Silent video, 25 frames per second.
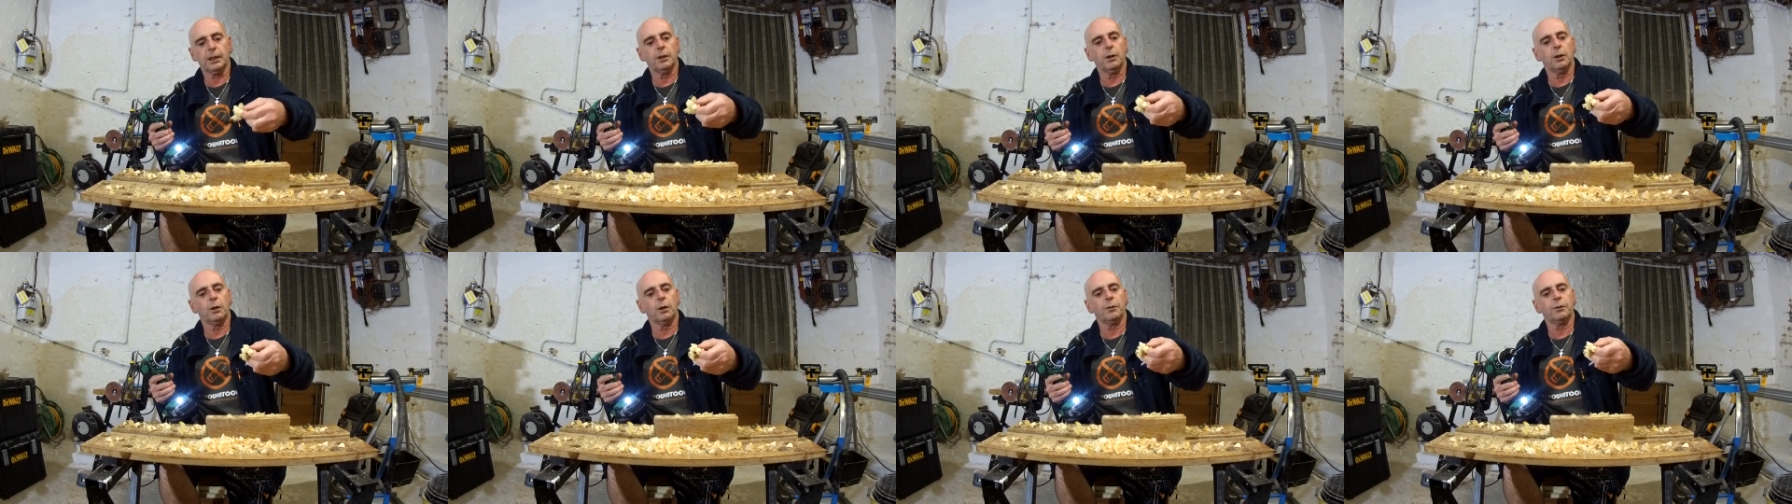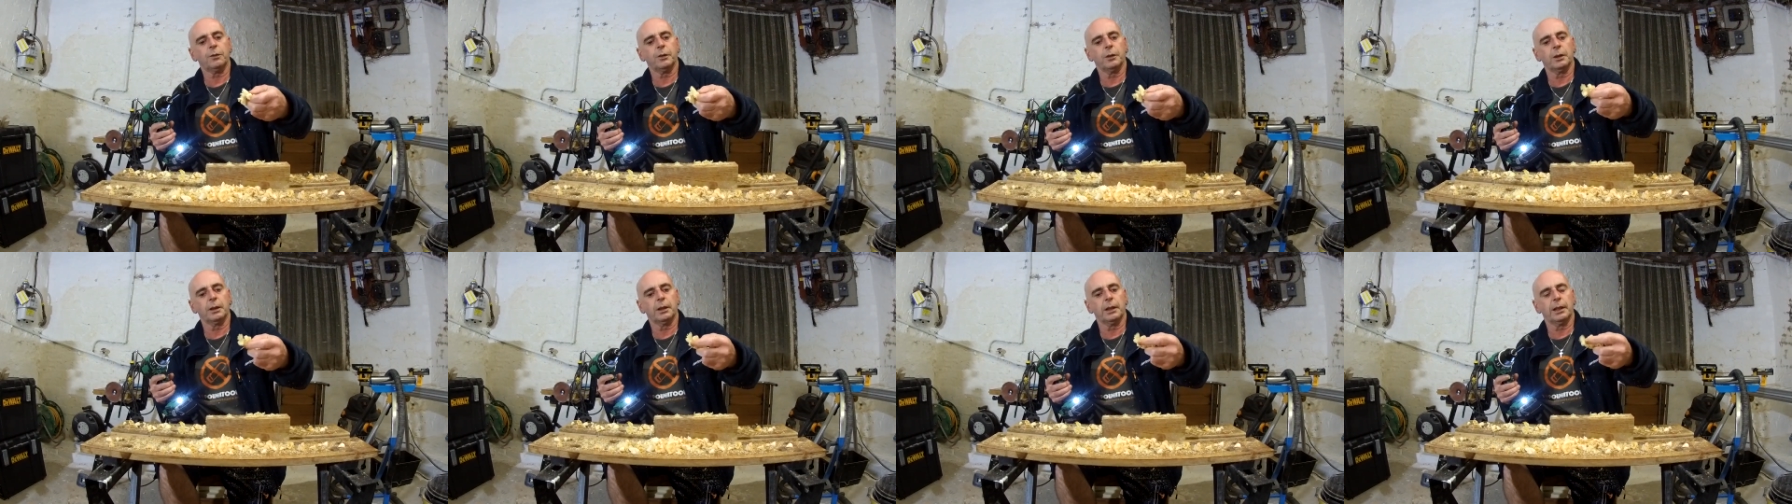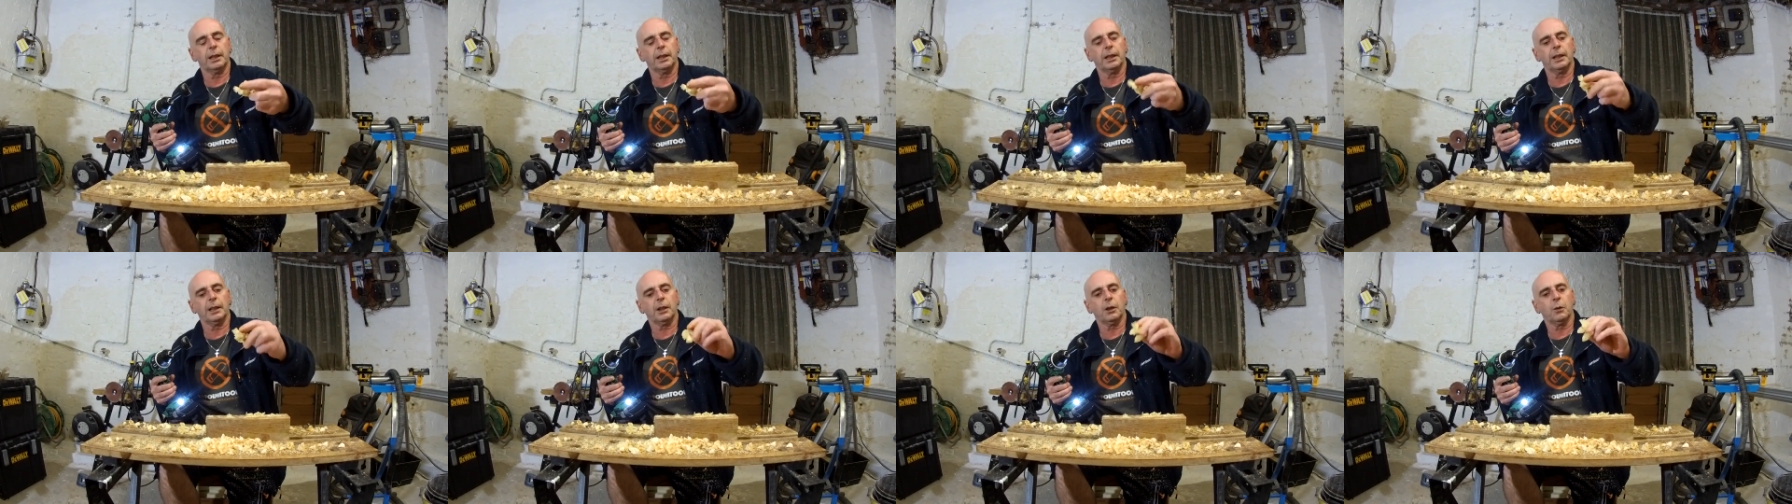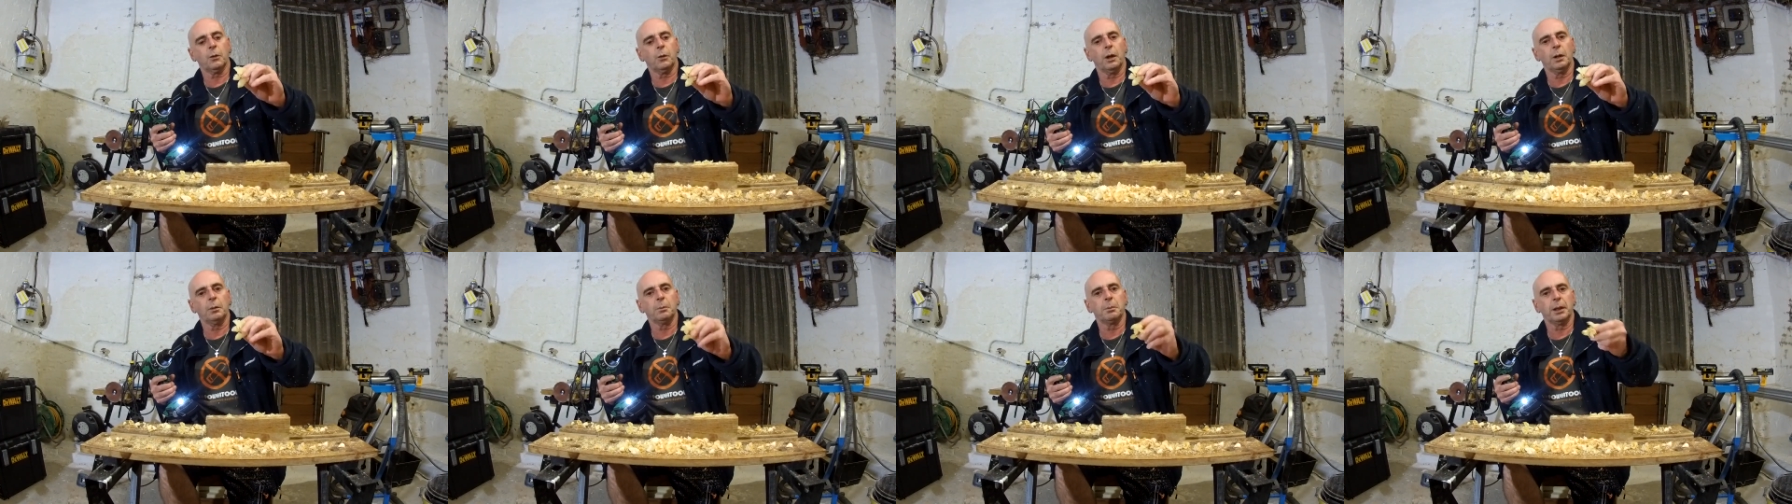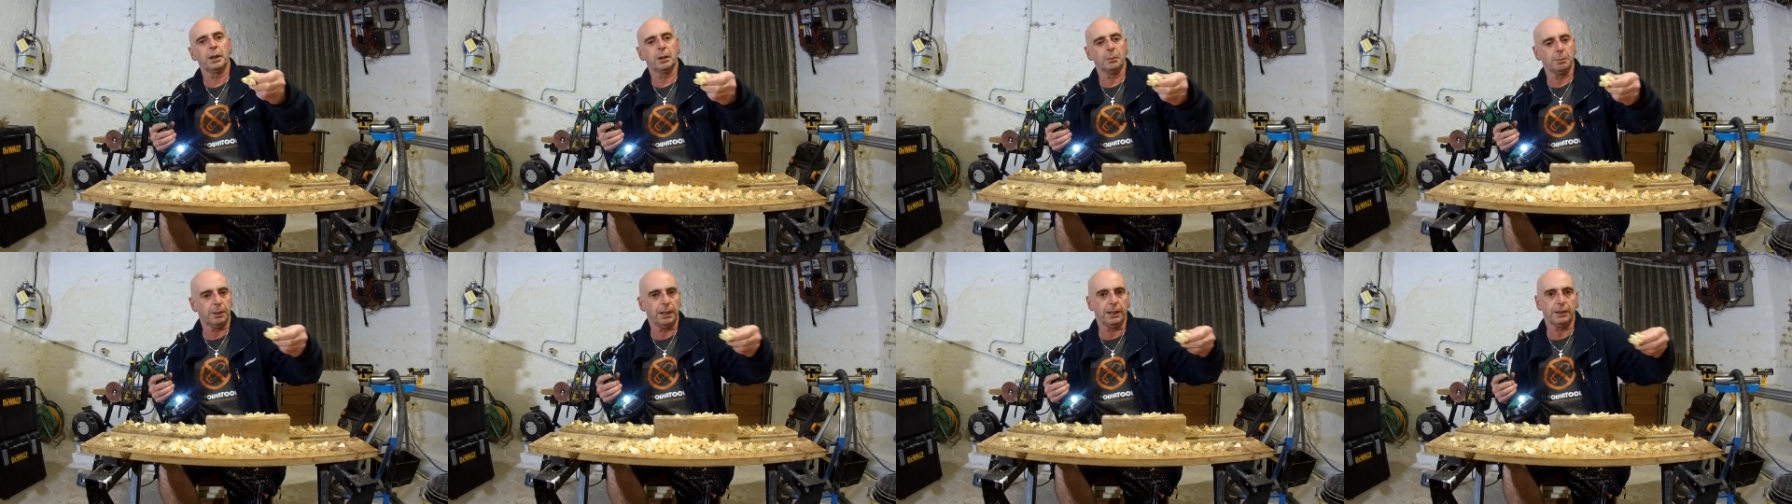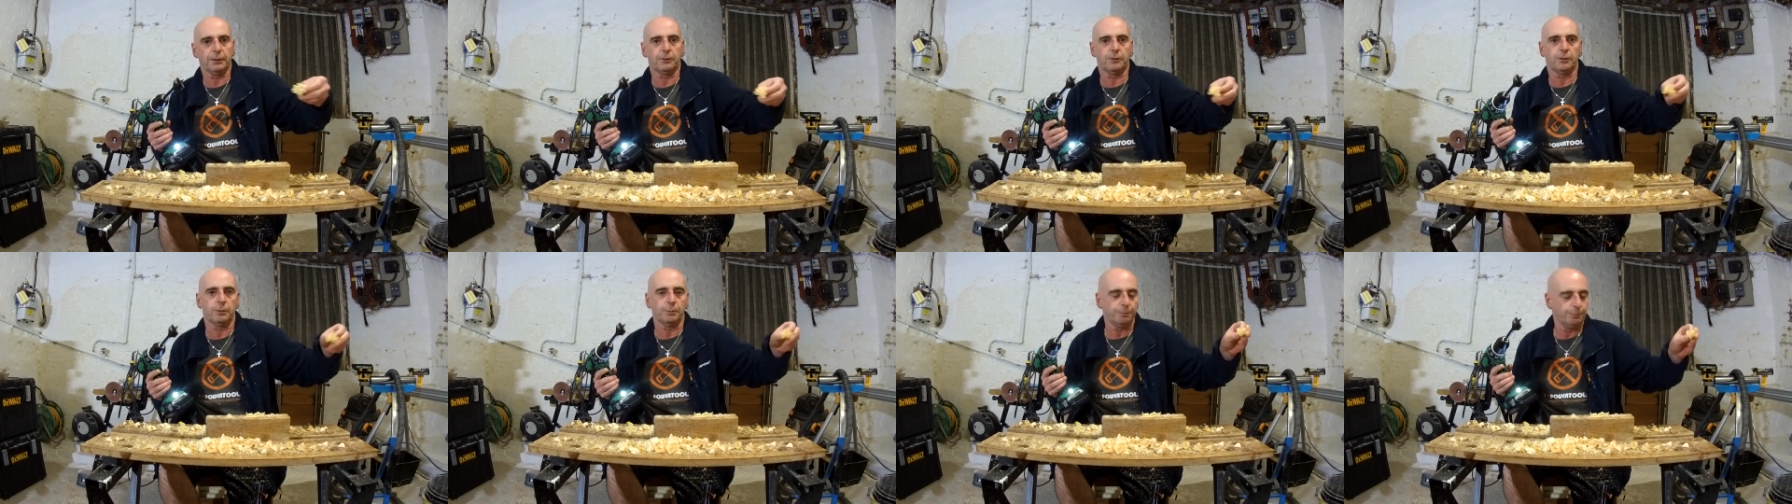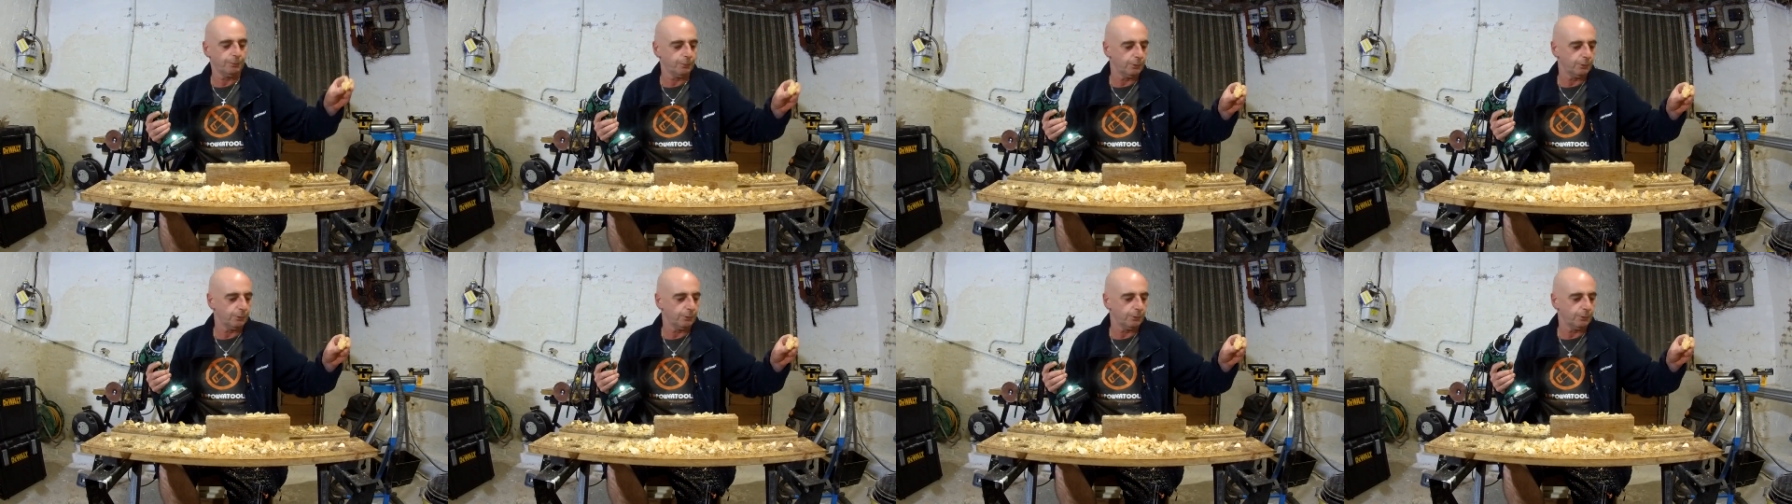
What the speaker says: it off in quite big bits.